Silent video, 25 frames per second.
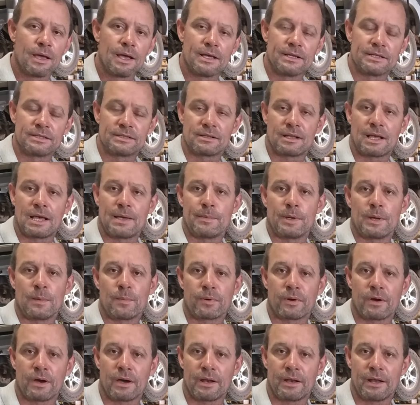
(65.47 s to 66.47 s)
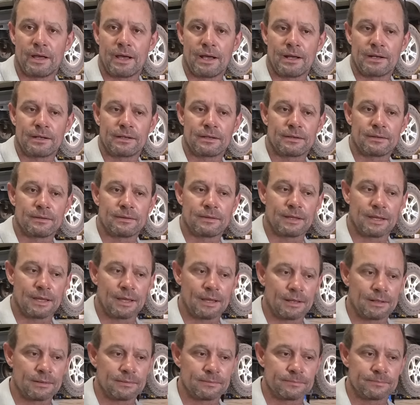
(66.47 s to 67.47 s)
a slimy product
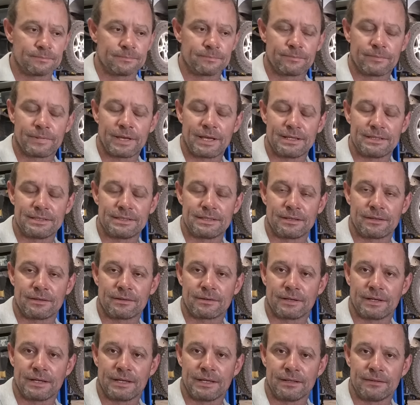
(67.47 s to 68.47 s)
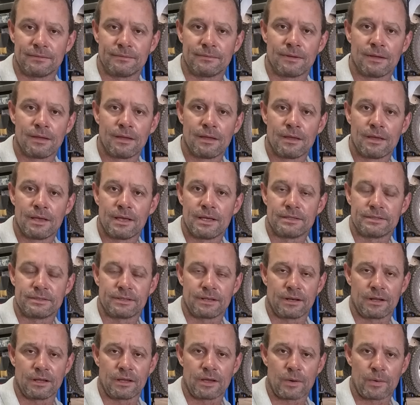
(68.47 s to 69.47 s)
that basically is
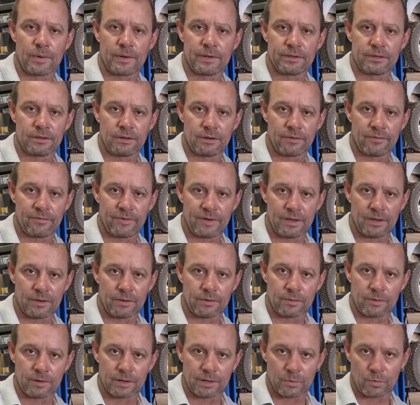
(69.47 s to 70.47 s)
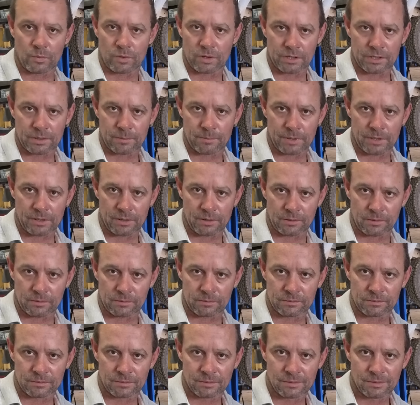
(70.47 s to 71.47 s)
going to go into your vehicle and work a miracle.
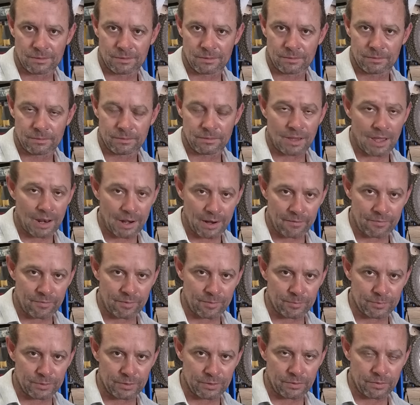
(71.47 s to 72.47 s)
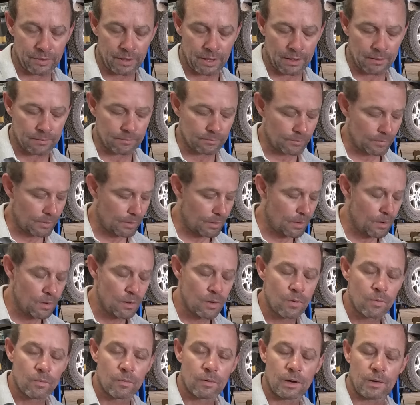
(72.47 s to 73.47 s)
None of them do that.
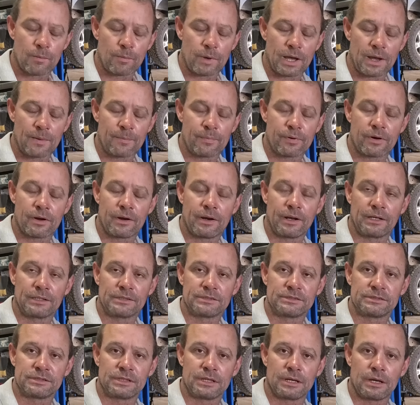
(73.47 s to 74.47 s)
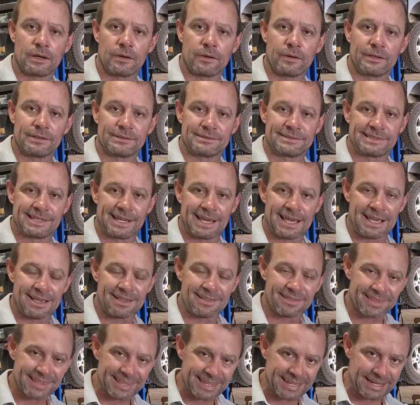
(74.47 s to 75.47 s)
What my products do is they
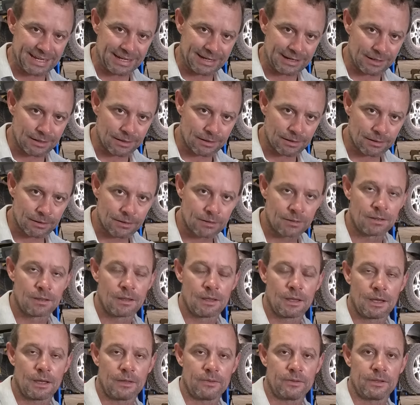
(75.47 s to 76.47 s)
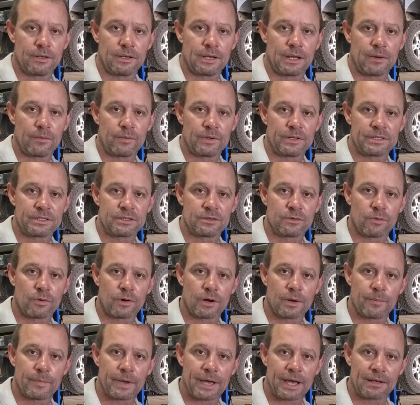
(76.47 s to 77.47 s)
clean and then they
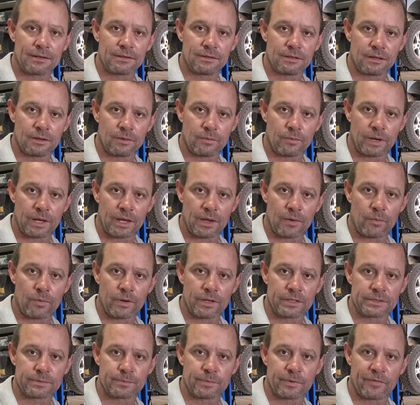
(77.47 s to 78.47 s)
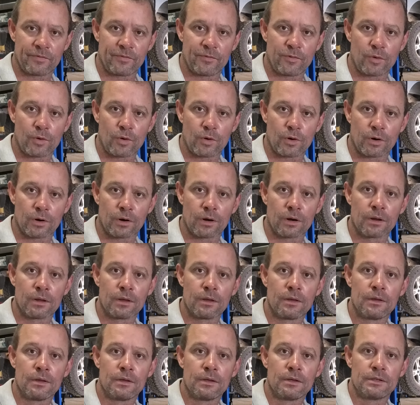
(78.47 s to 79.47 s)
restore it back to the way it was before
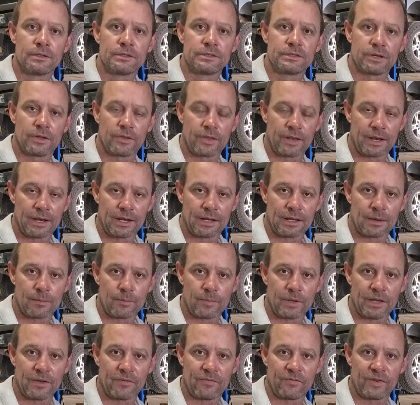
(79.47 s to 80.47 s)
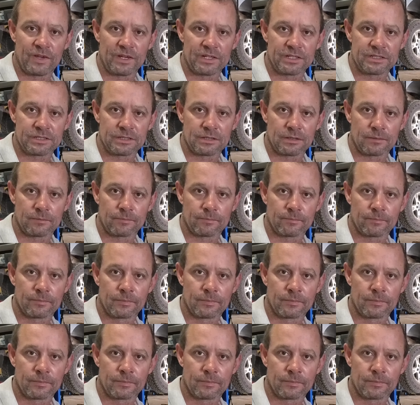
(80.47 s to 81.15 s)
so that it can be efficient.